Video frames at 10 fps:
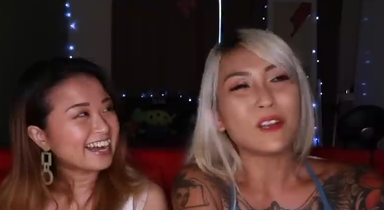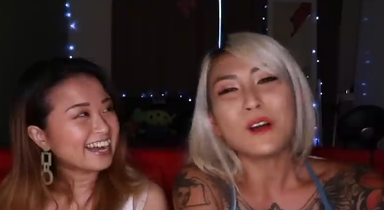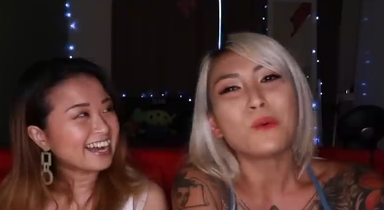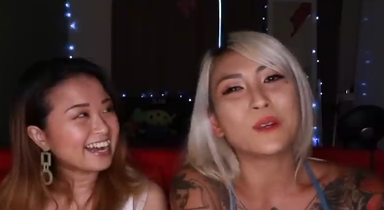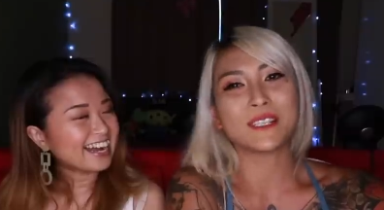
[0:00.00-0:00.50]

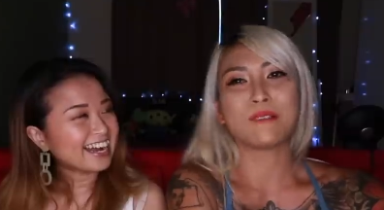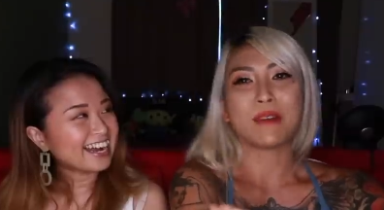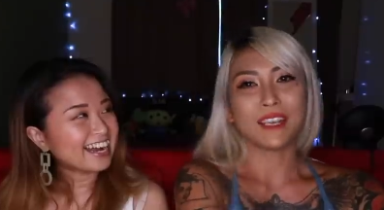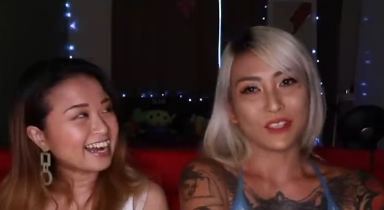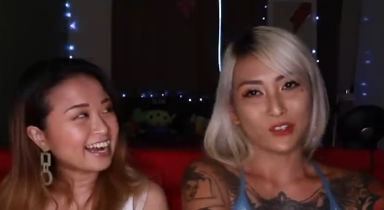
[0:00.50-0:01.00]
Speaker 1: law wasn't
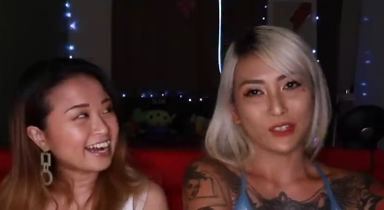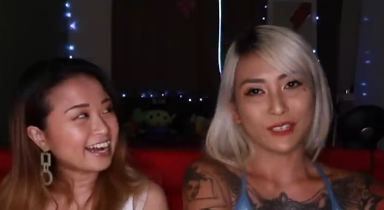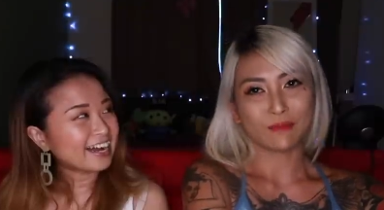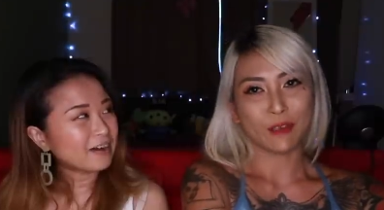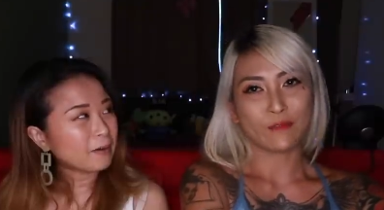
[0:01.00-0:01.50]
my
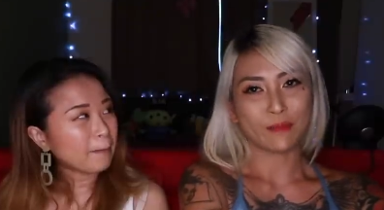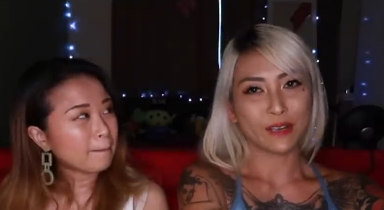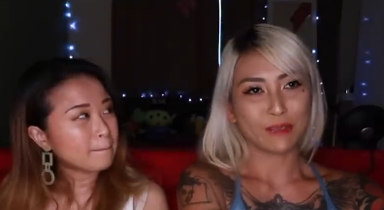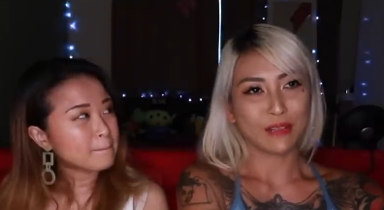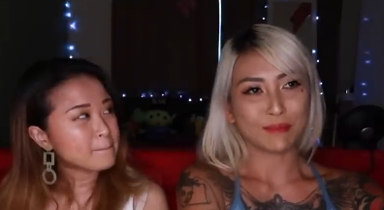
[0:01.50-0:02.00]
interest. My
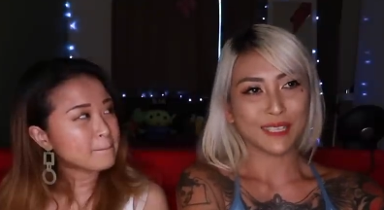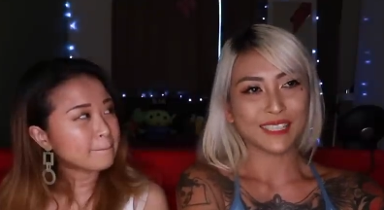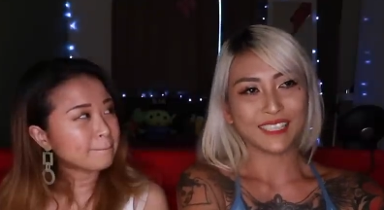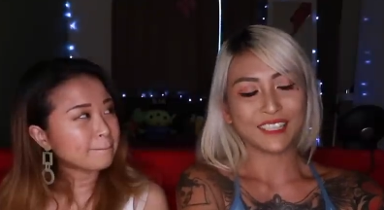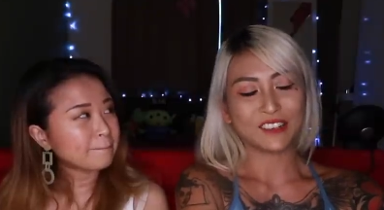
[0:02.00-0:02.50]
family made me
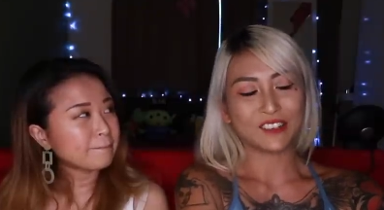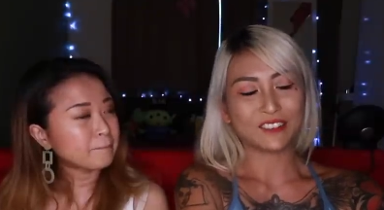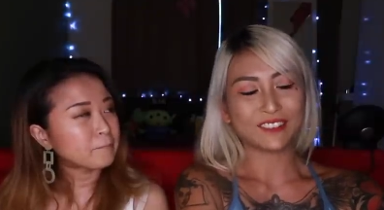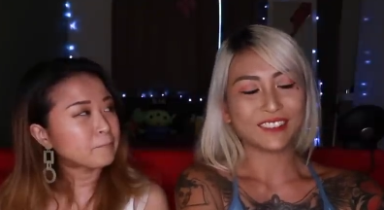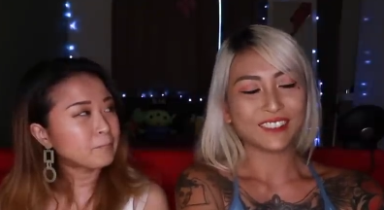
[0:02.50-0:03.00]
study law. Mm
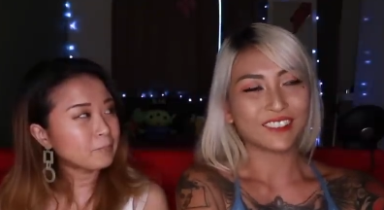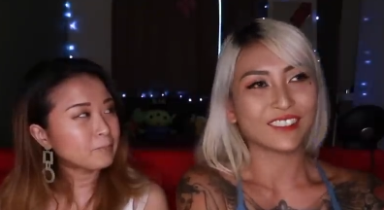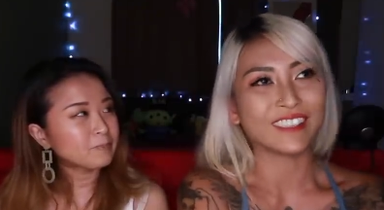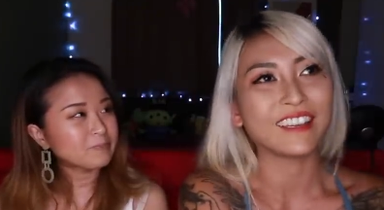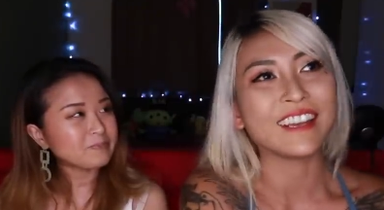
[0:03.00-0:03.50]
-hmm.
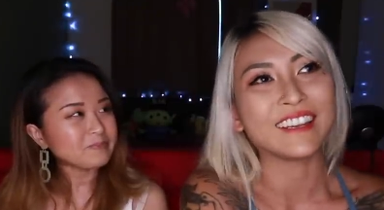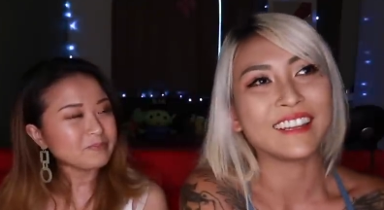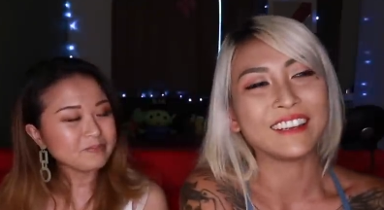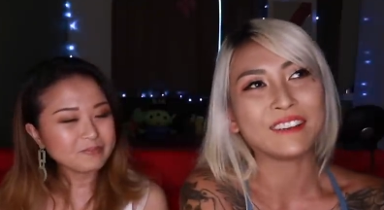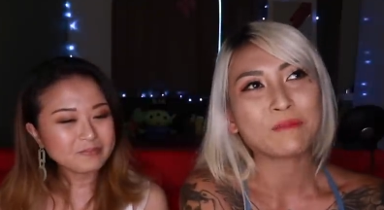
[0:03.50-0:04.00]
Okay, and
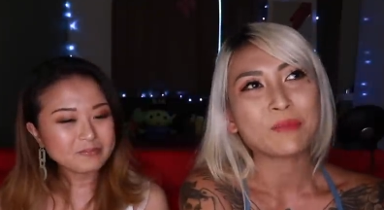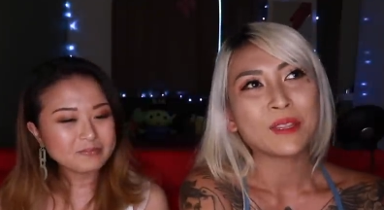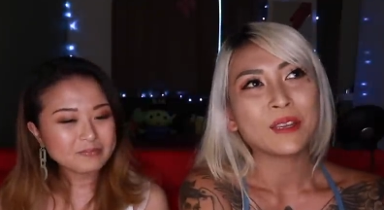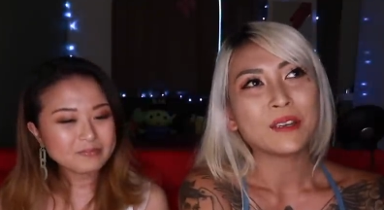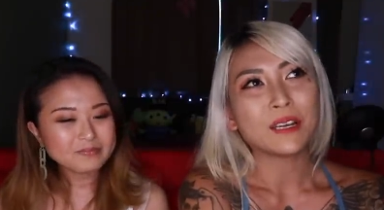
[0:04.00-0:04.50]
then
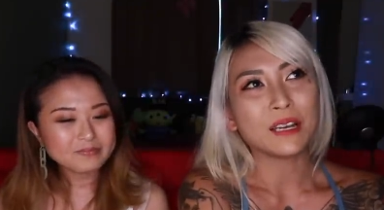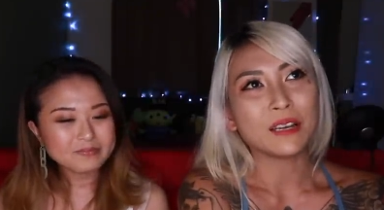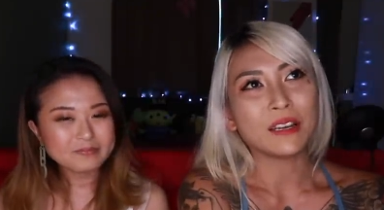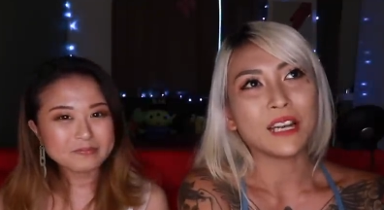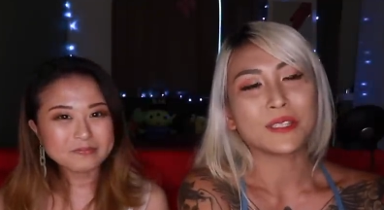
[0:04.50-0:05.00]

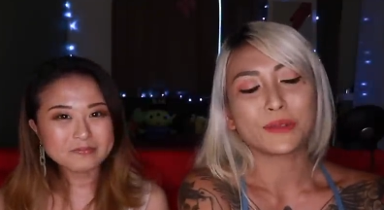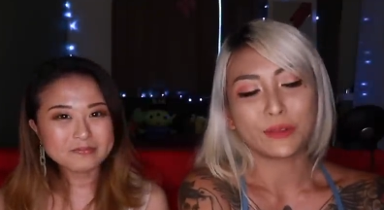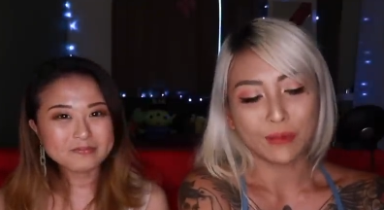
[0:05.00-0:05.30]
uh, I still